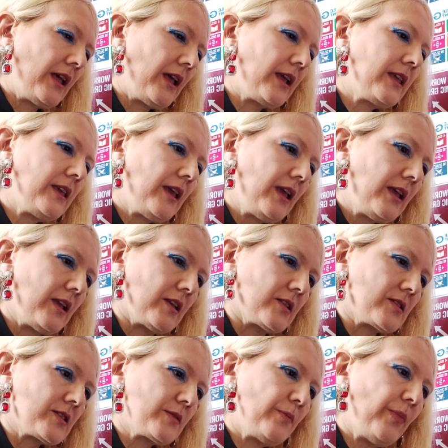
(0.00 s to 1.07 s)

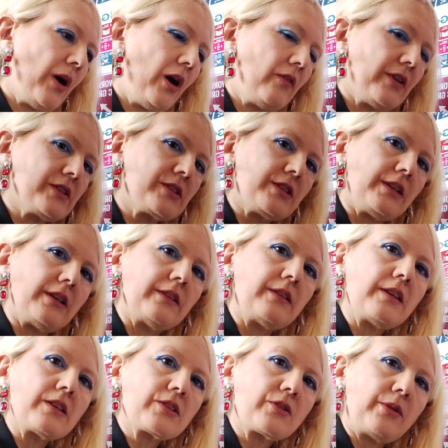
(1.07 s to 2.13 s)
Against poverty,
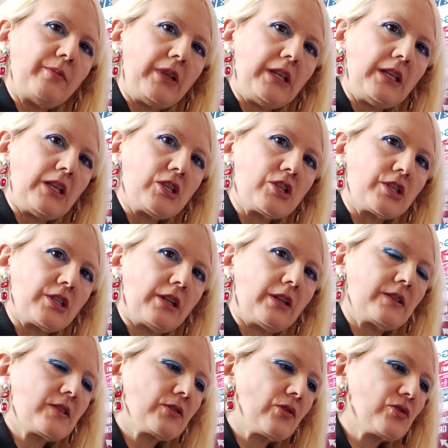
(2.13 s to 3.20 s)

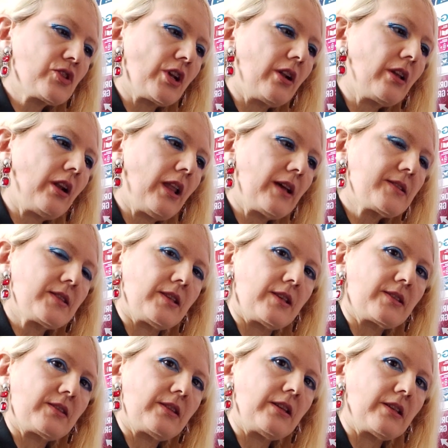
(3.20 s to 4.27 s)
discrimination, social
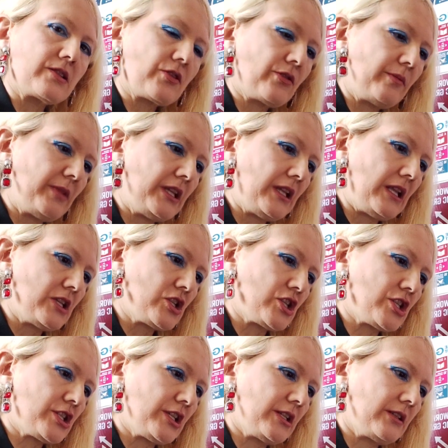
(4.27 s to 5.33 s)
classes
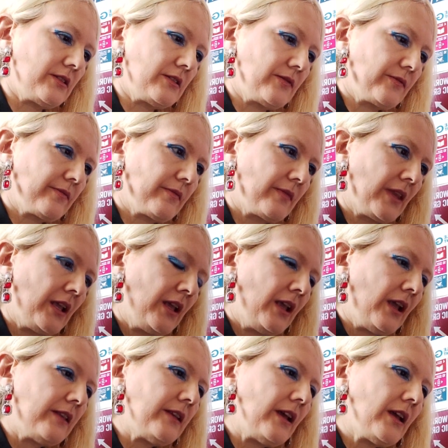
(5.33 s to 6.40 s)
discrimination,
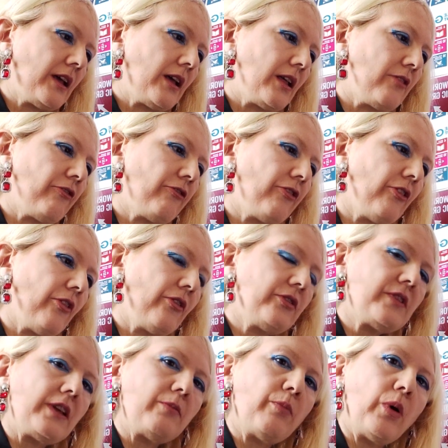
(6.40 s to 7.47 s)
and for
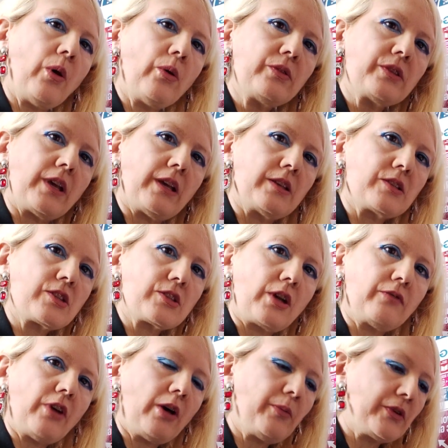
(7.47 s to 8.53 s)
the importance
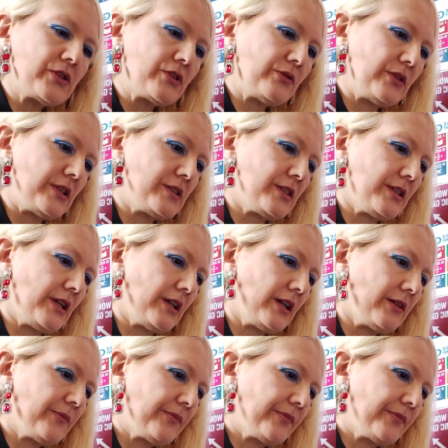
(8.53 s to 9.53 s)
of opportunity.